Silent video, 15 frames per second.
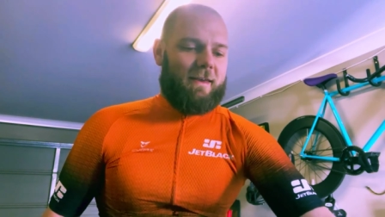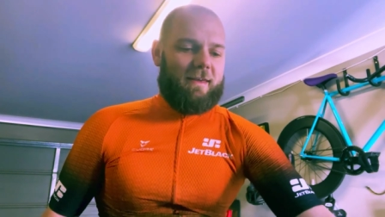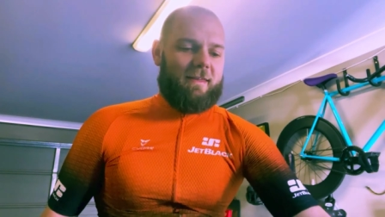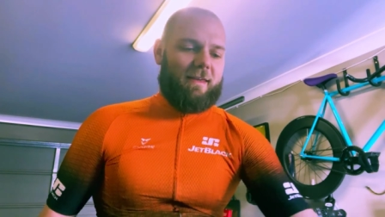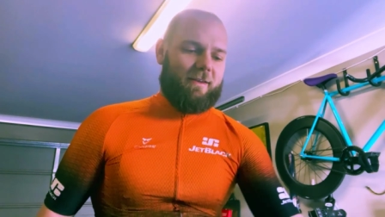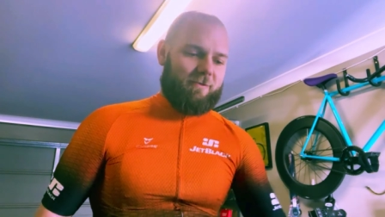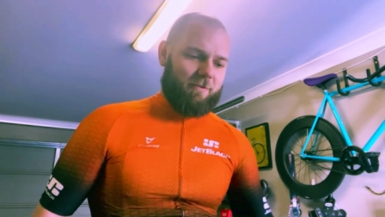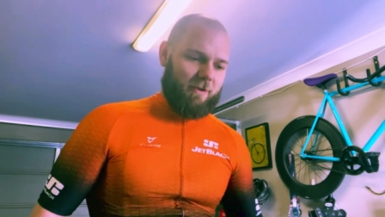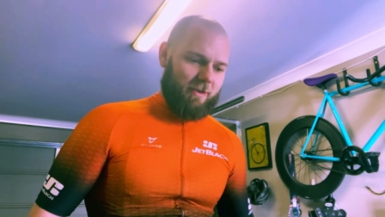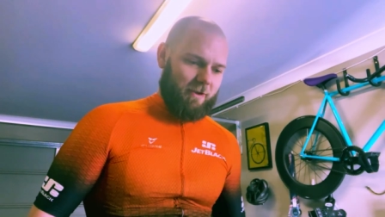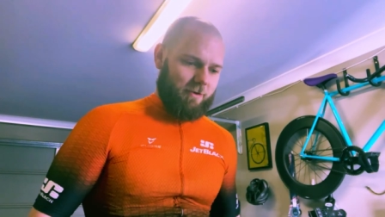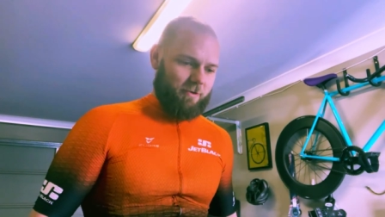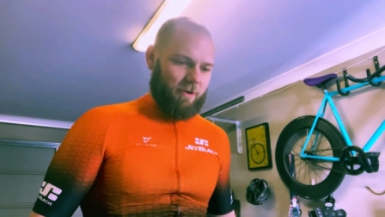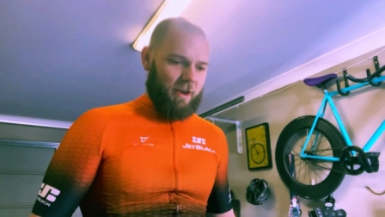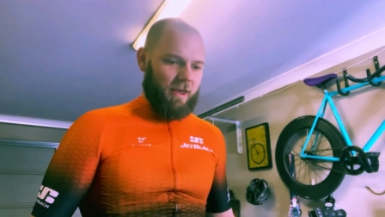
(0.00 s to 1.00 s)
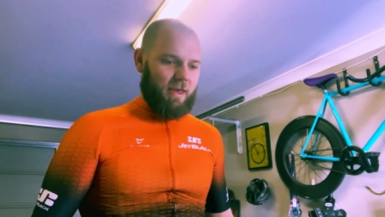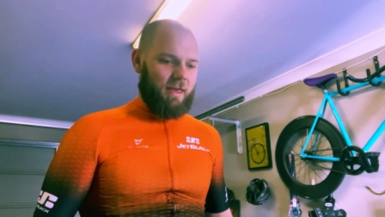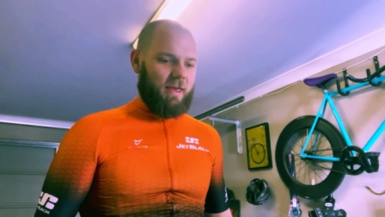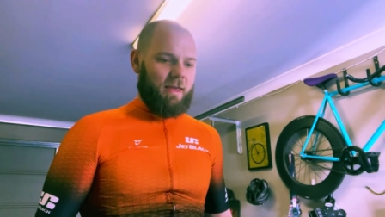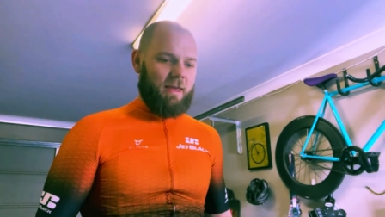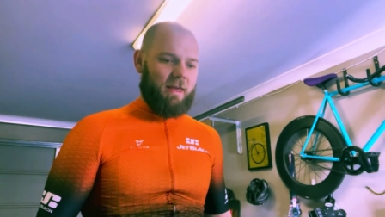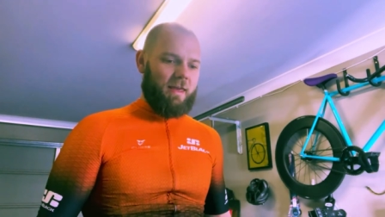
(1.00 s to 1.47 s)
That's really good.
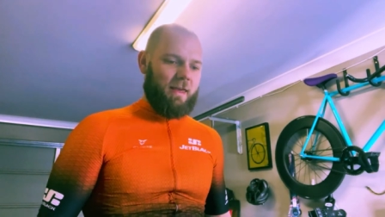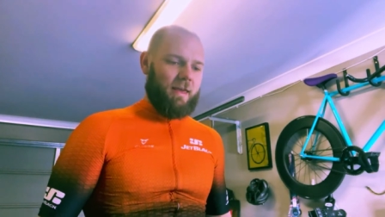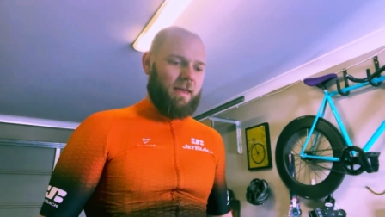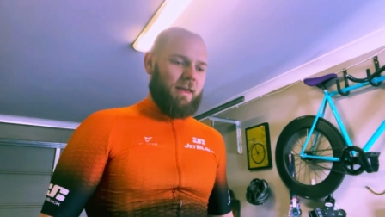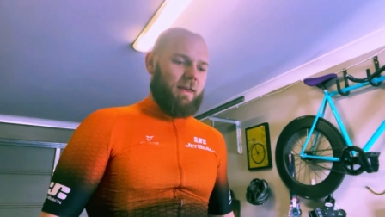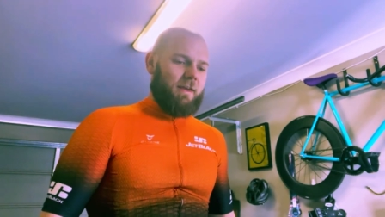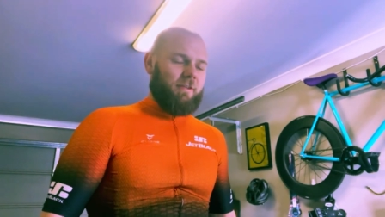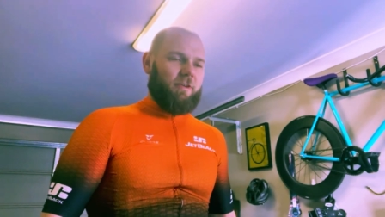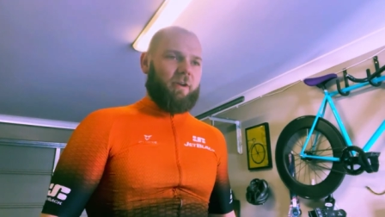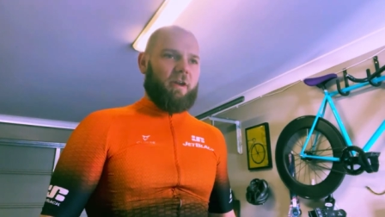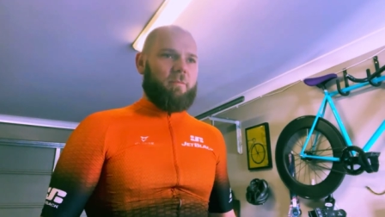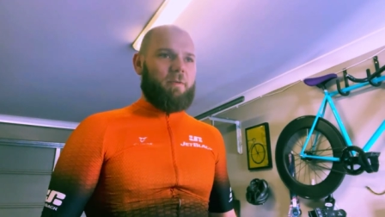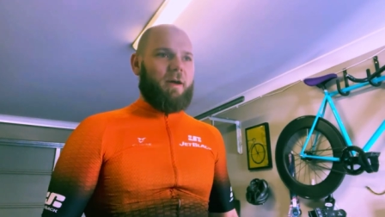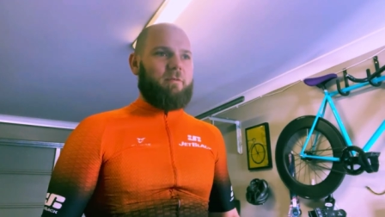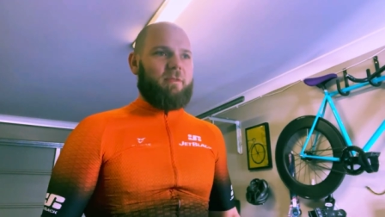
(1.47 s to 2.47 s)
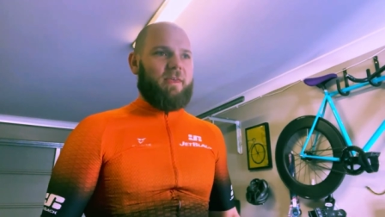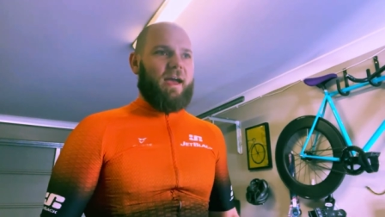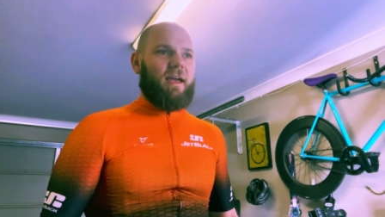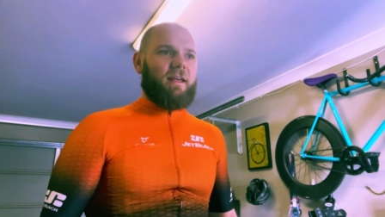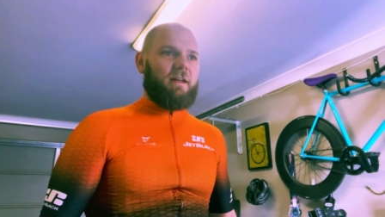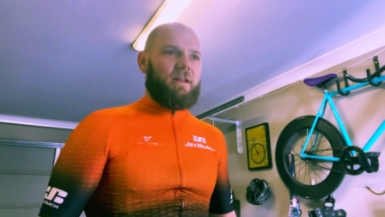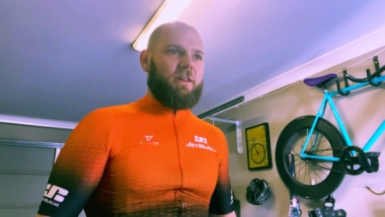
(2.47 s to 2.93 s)
So I'm gonna play with the
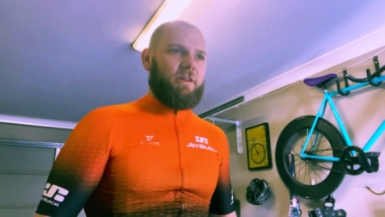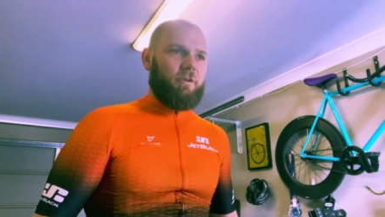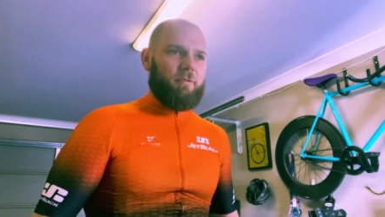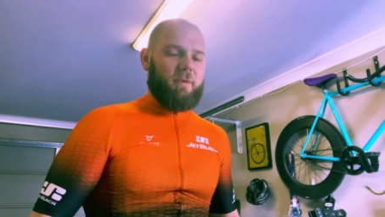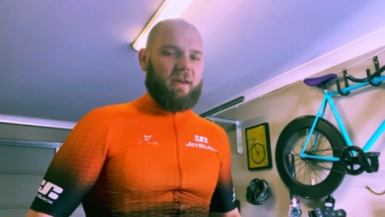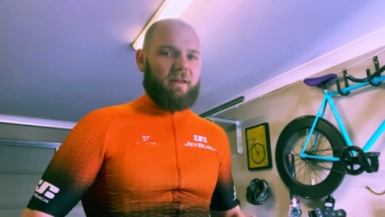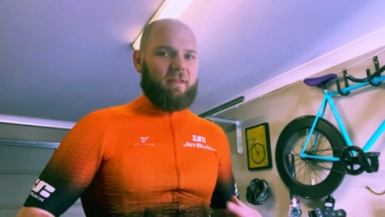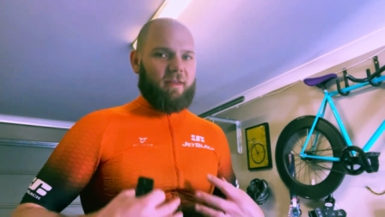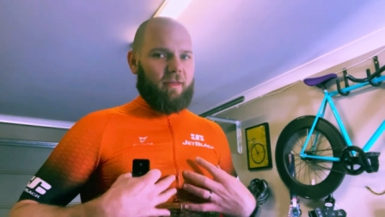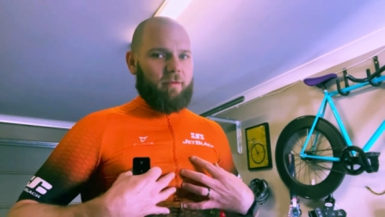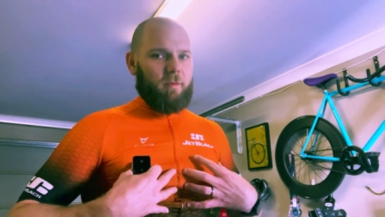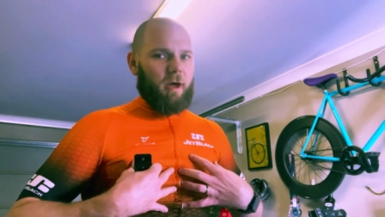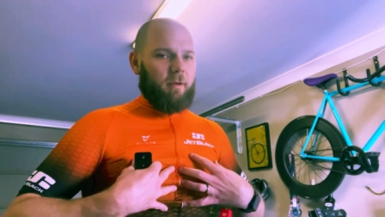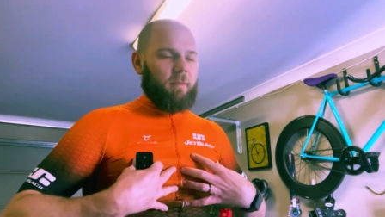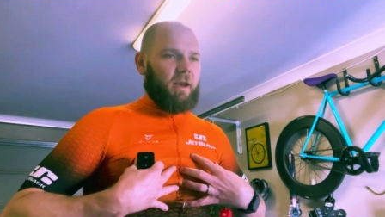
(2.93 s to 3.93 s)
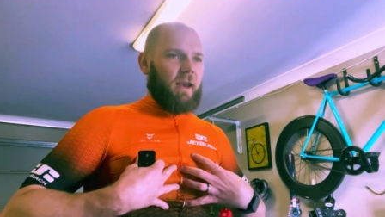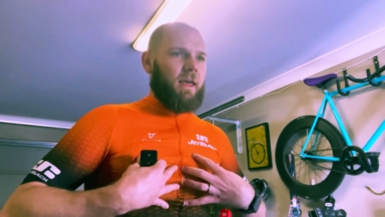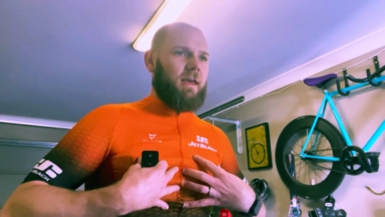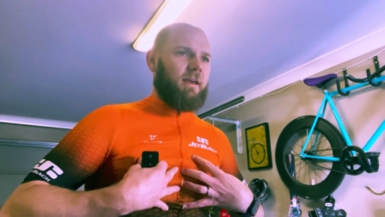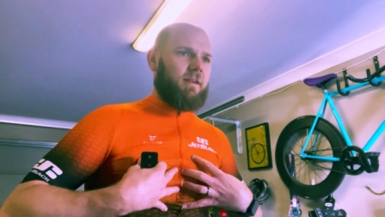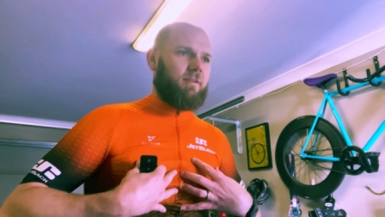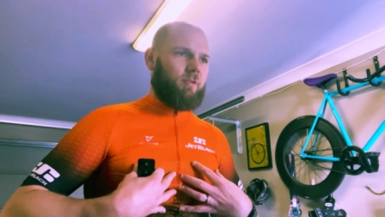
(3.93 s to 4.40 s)
angle a little bit, because at the moment,
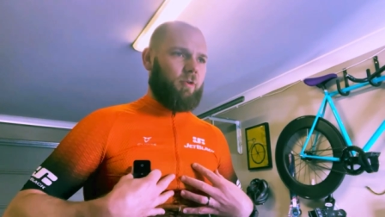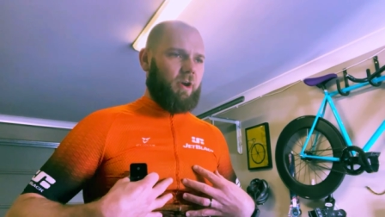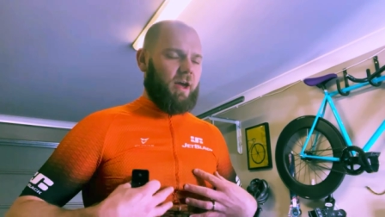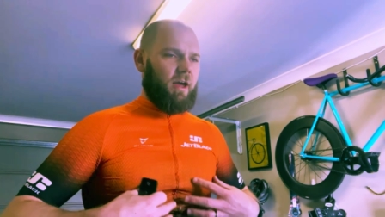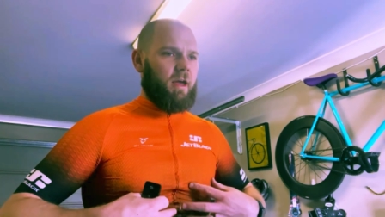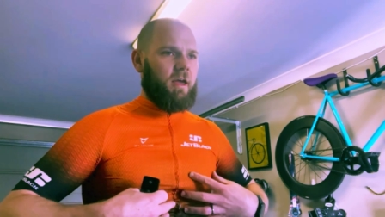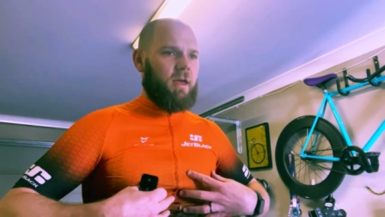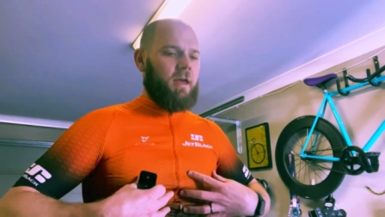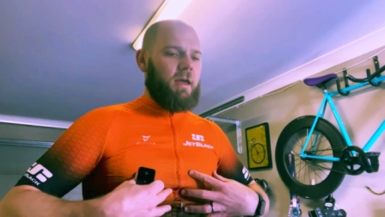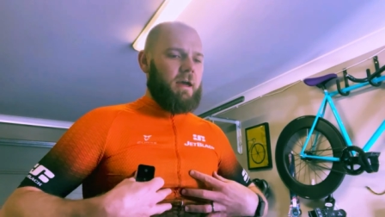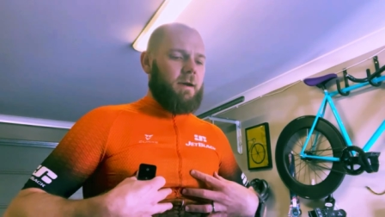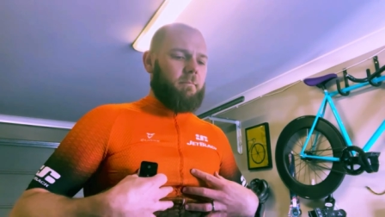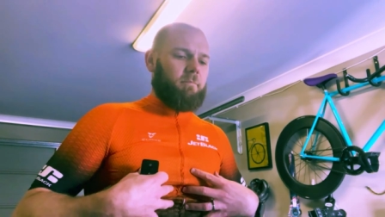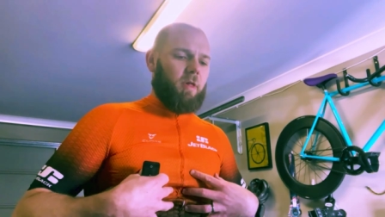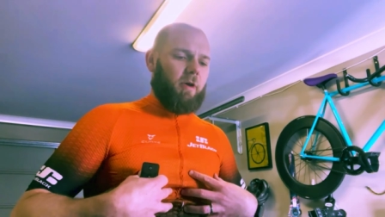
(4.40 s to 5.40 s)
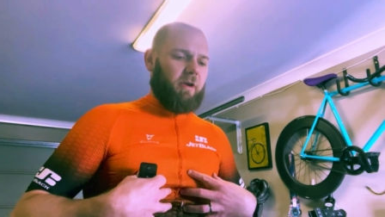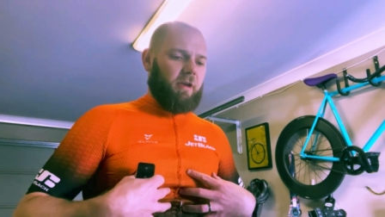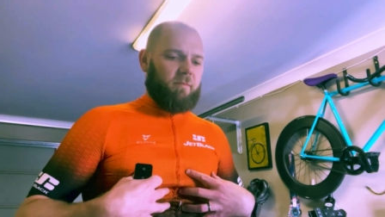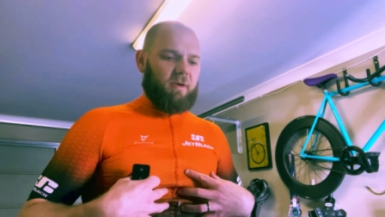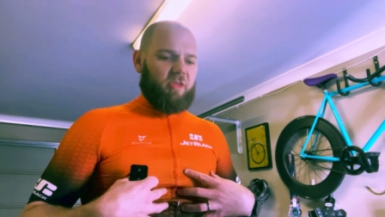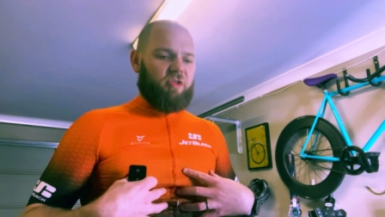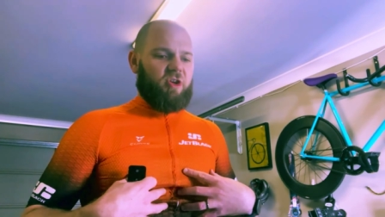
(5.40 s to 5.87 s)
it's sort of blowing at
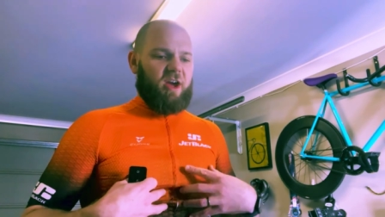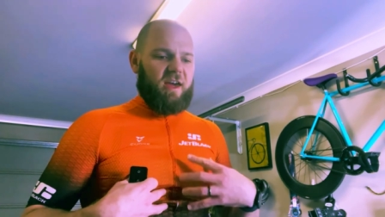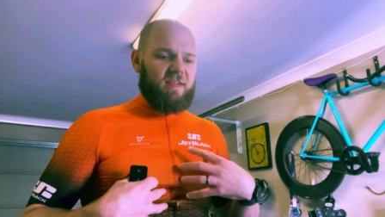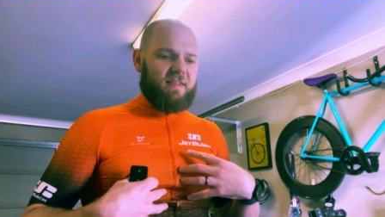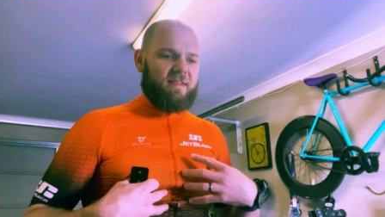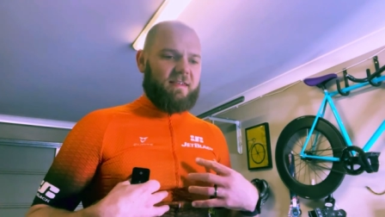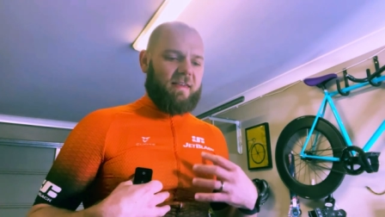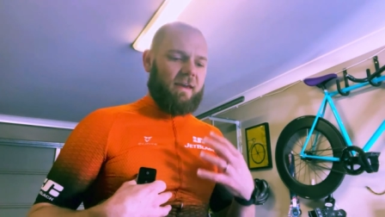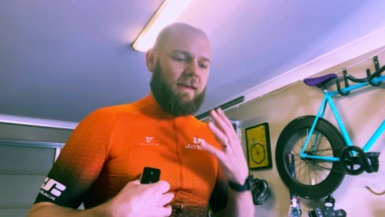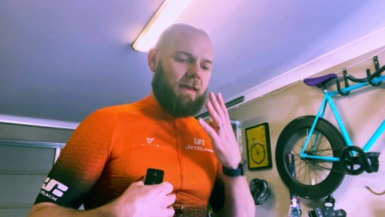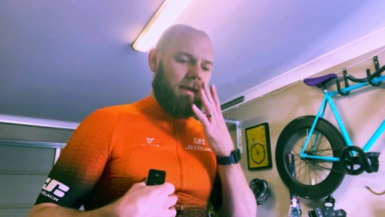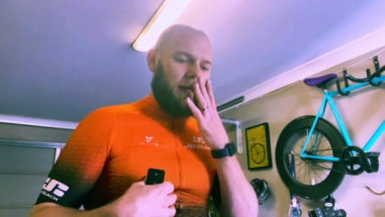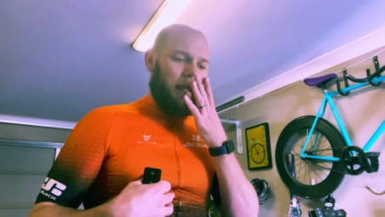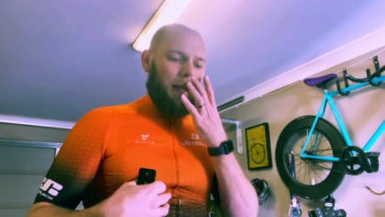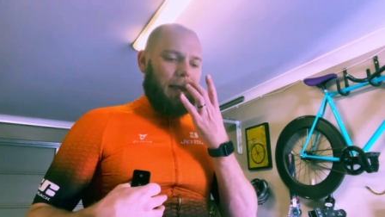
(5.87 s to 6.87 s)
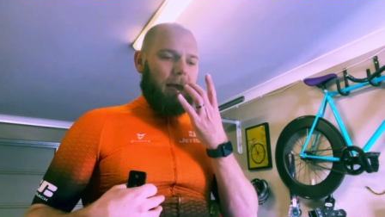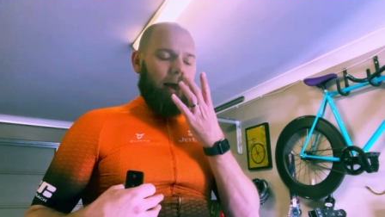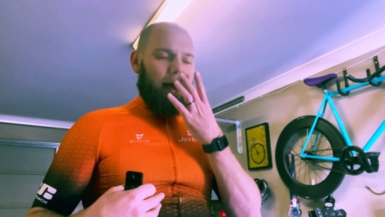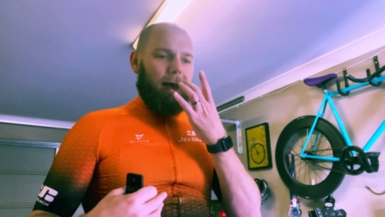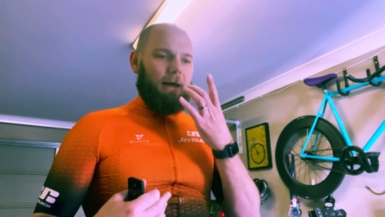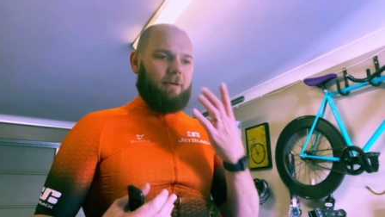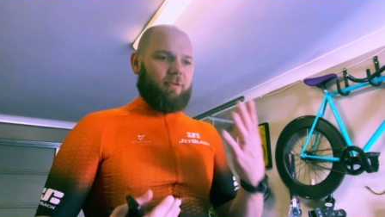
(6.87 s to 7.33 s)
my chest.
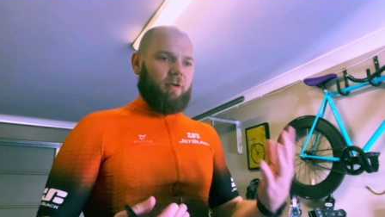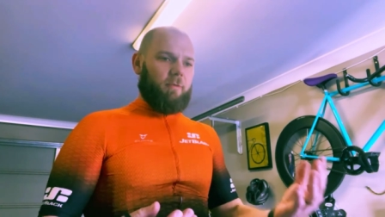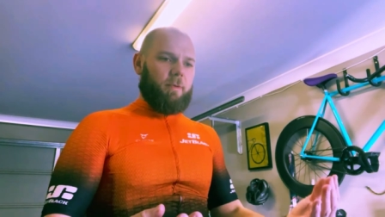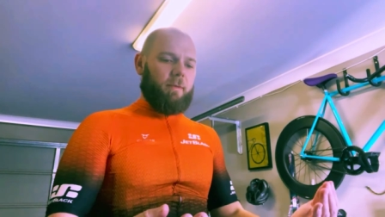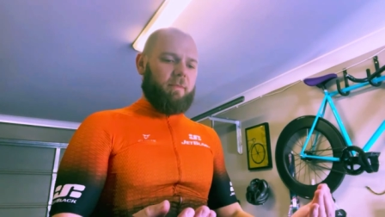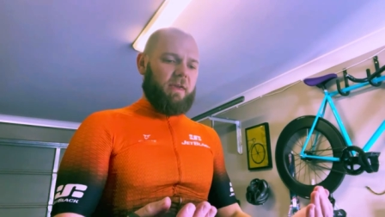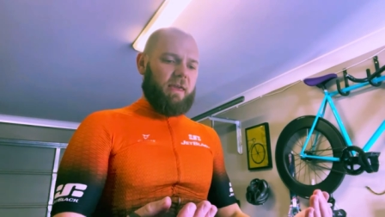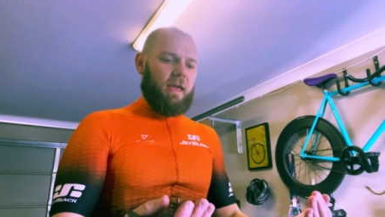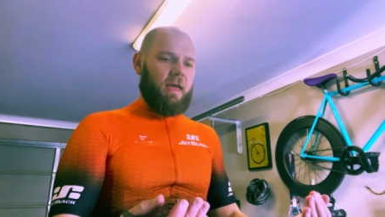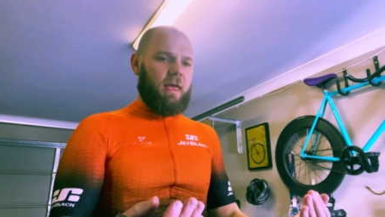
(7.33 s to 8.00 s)
Uh, so I'll probably,